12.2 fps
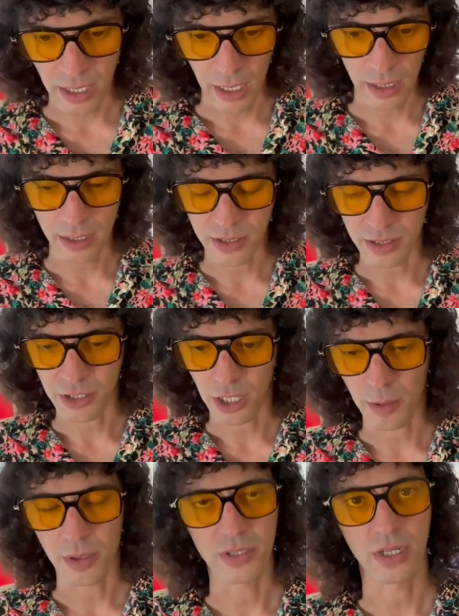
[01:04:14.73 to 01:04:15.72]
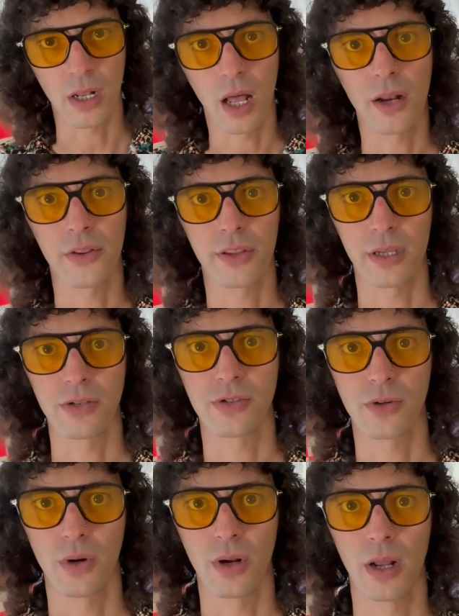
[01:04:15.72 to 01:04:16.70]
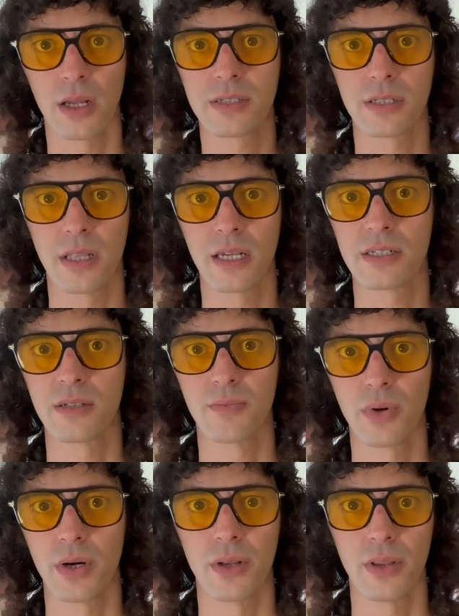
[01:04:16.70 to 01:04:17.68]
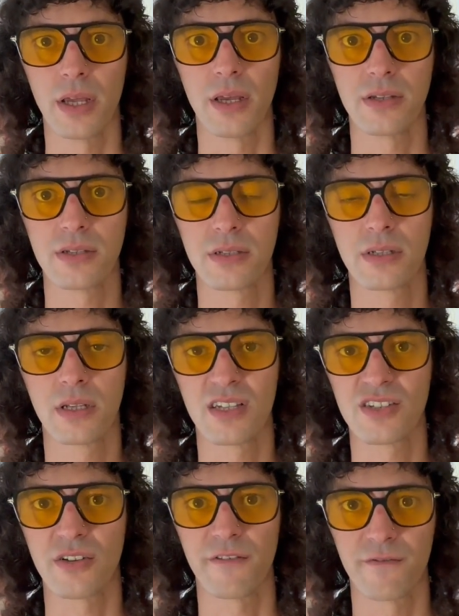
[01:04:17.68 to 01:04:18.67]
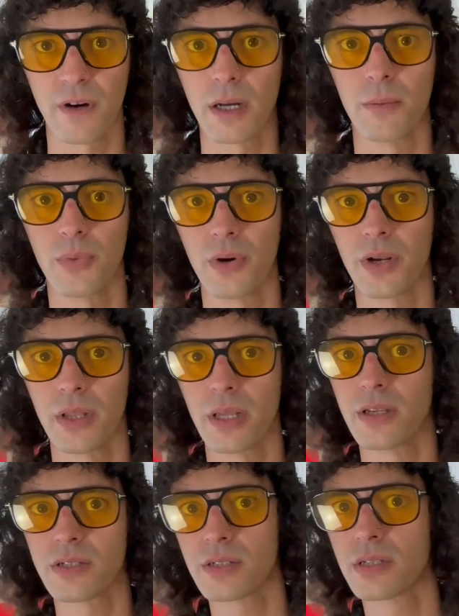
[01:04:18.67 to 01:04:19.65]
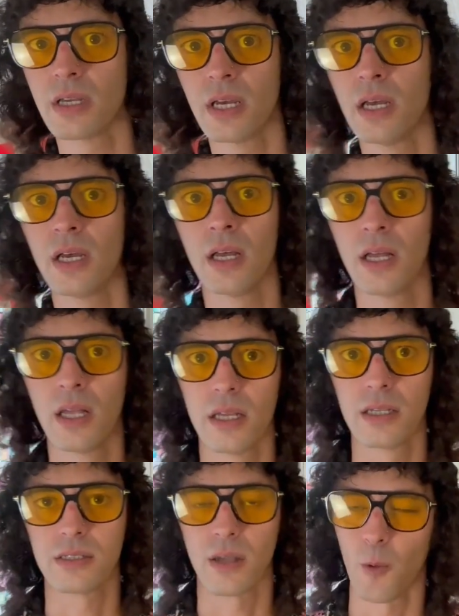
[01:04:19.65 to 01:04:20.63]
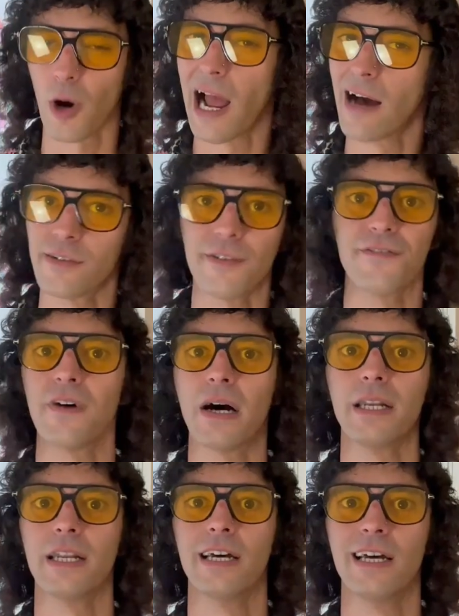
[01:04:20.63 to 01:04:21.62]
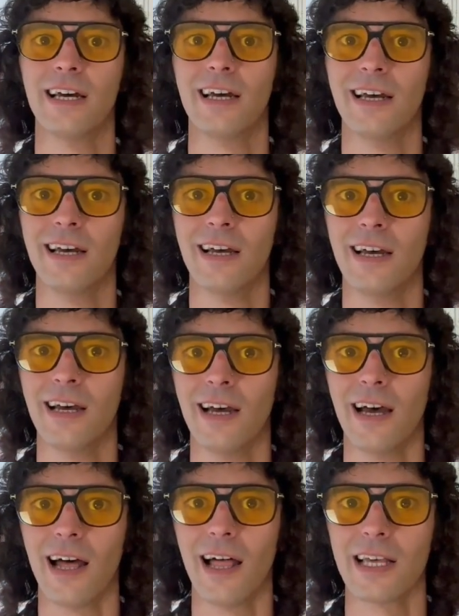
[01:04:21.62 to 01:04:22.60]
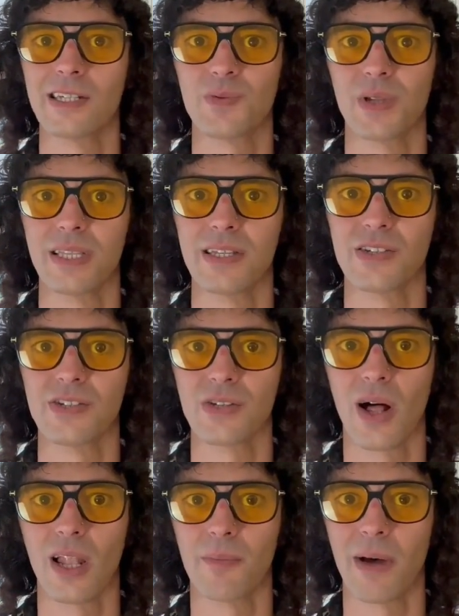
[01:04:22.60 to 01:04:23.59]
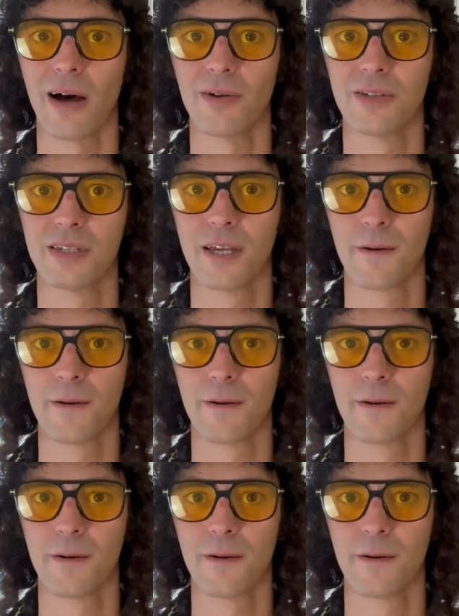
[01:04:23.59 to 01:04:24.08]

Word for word: that, ladies and gentlemen, there's a lot of things going on. That's, that's the point of this. It's the fucking point of this. It's that we're having fun. That's what this is all about.